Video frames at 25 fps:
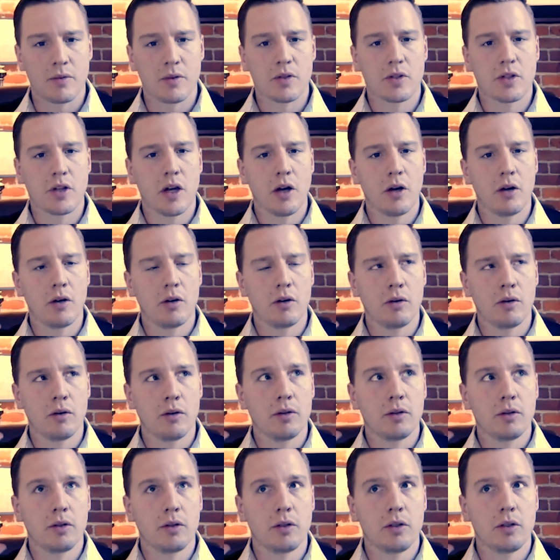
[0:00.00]
So
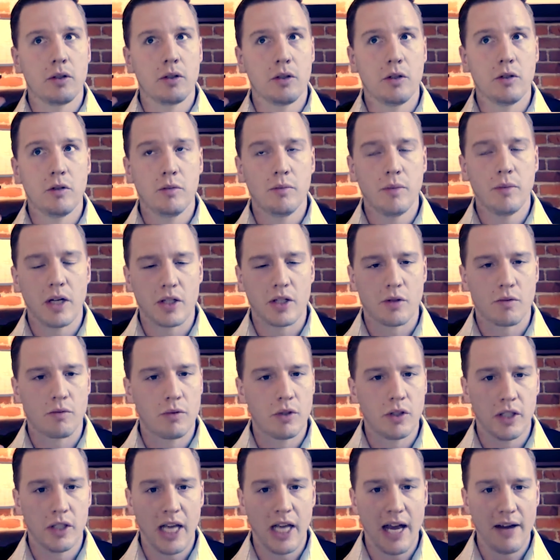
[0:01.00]
you must
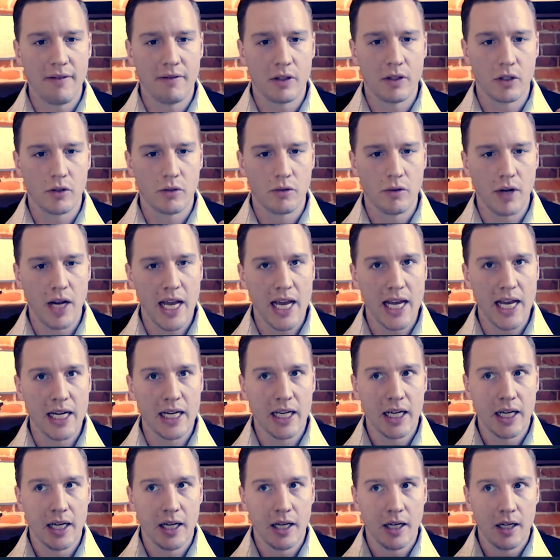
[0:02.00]
really have a great
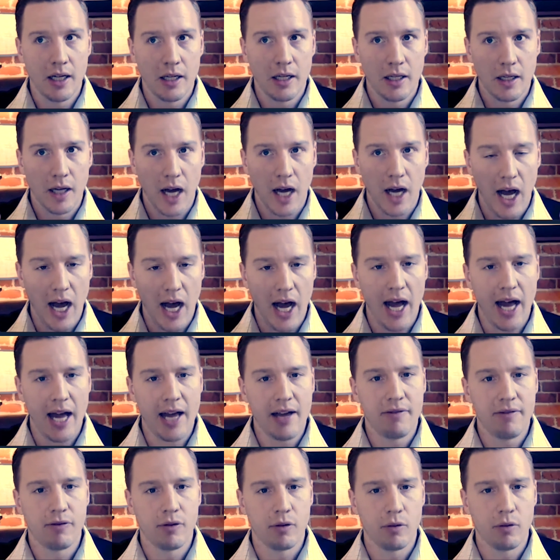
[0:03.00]
eye
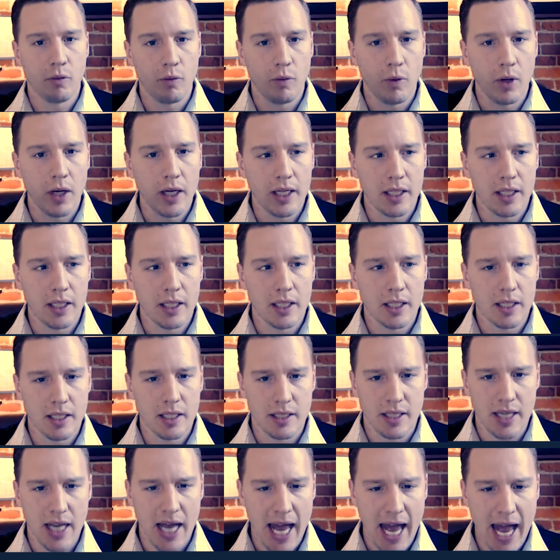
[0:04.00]
for what
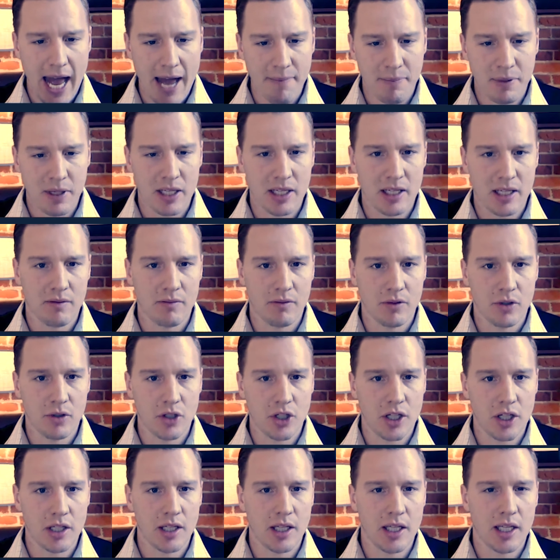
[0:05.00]
is happening in
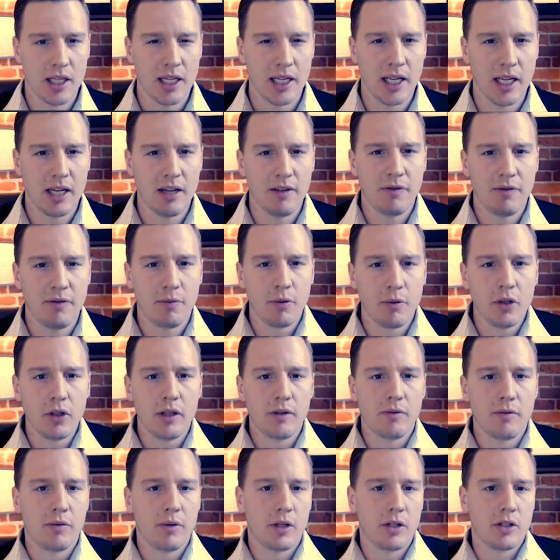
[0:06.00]
Virginia, and if
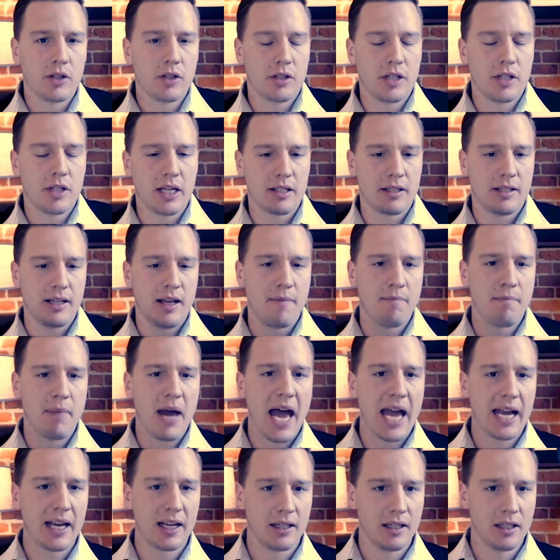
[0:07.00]
we could just take a step
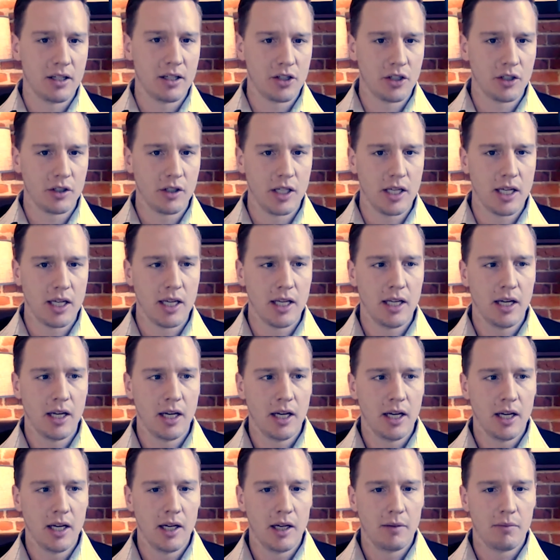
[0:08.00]
back initially,
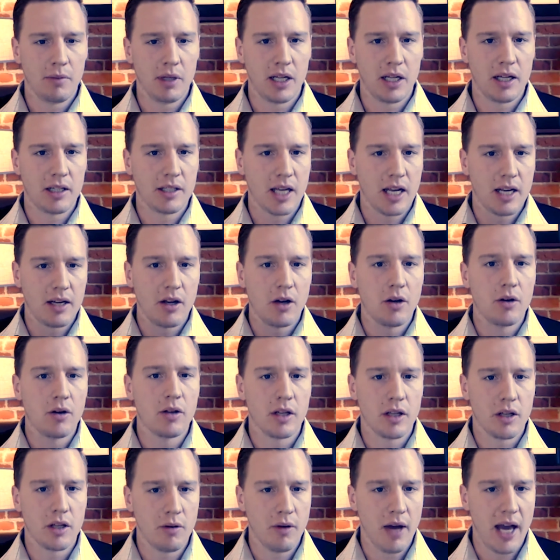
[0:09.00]
because I know that
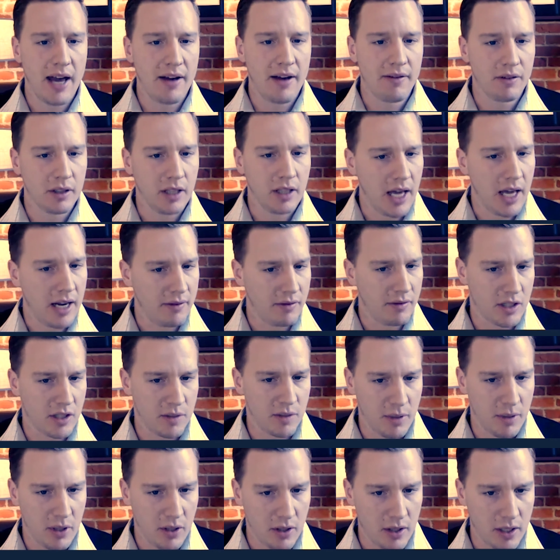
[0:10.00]
you have a lot of
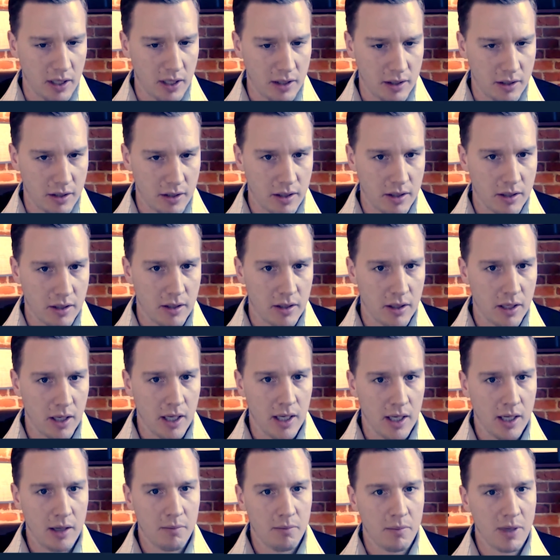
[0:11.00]
experience,
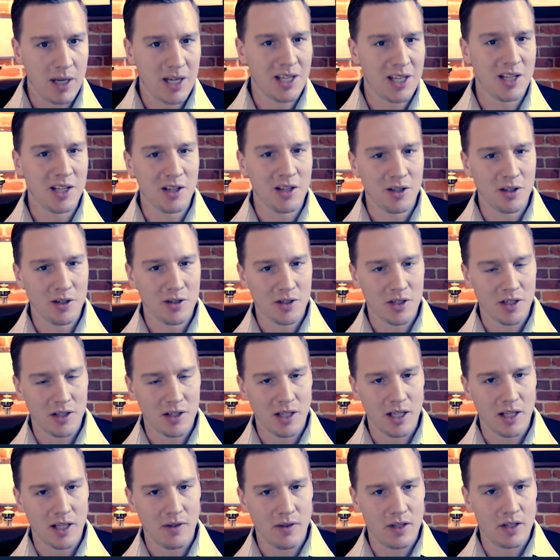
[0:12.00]
many years
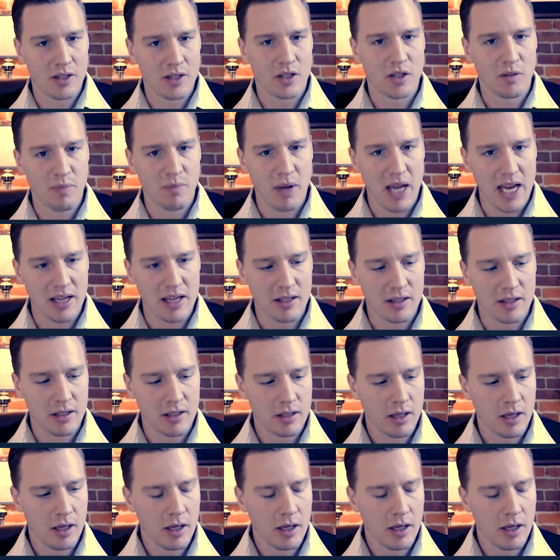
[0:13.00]
in this space.